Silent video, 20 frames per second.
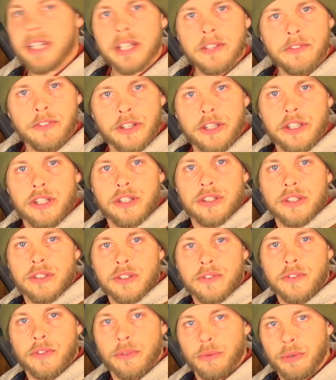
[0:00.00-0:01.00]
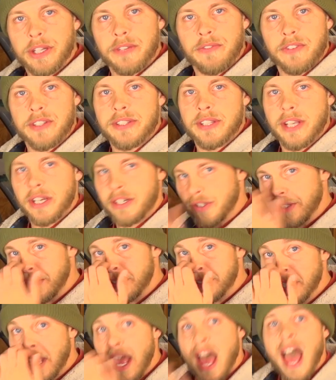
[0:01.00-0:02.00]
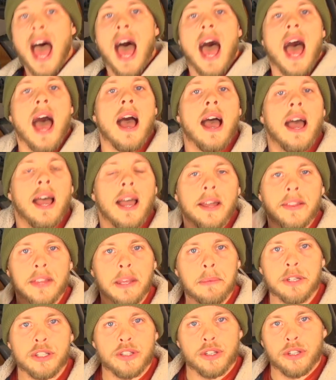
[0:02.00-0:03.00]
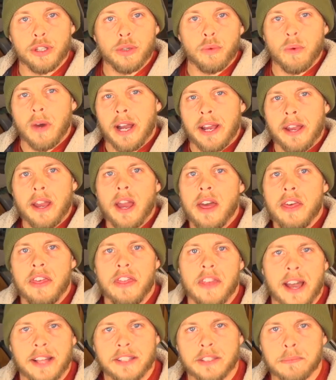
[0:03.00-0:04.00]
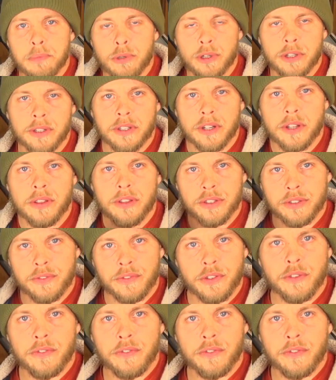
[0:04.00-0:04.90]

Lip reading: different cushions for 3 different sections, and let me show you why that's important. There's a few